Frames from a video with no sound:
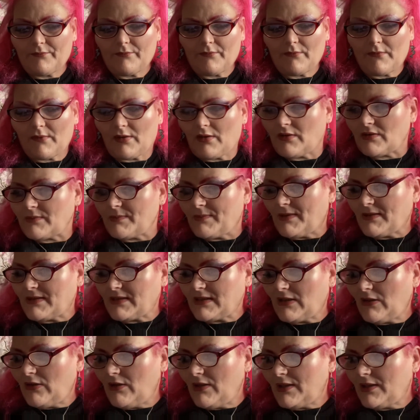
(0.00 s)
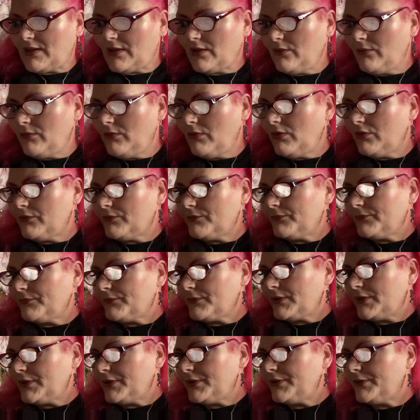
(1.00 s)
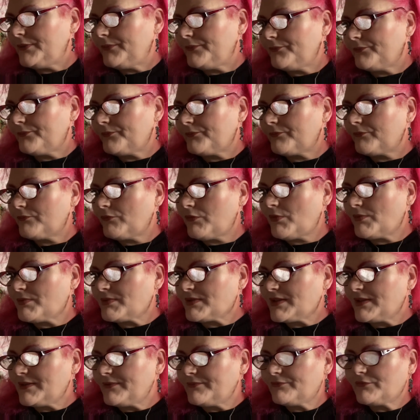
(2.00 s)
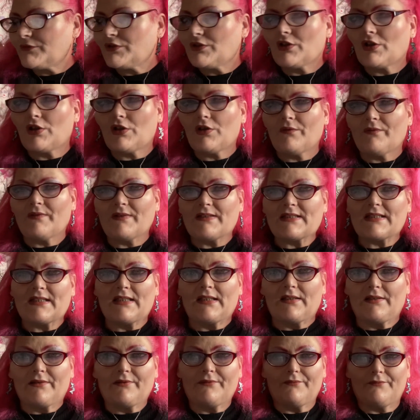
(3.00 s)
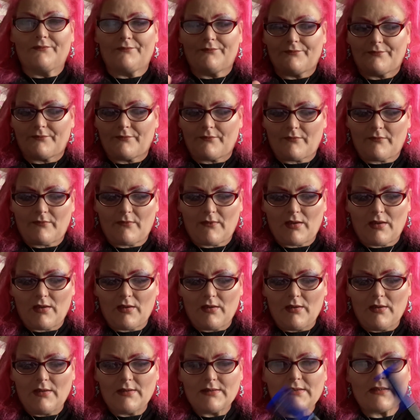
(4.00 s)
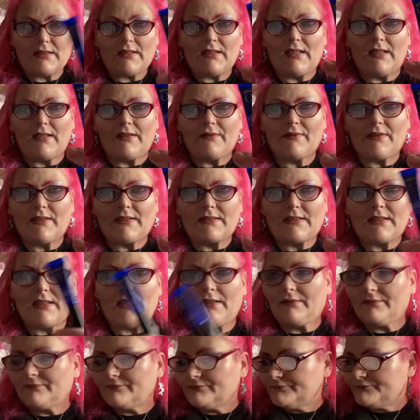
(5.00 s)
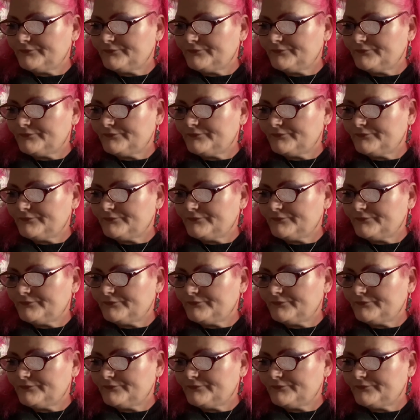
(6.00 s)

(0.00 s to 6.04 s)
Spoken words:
used to be able to get Ico on what was it, UQVC. So there's that,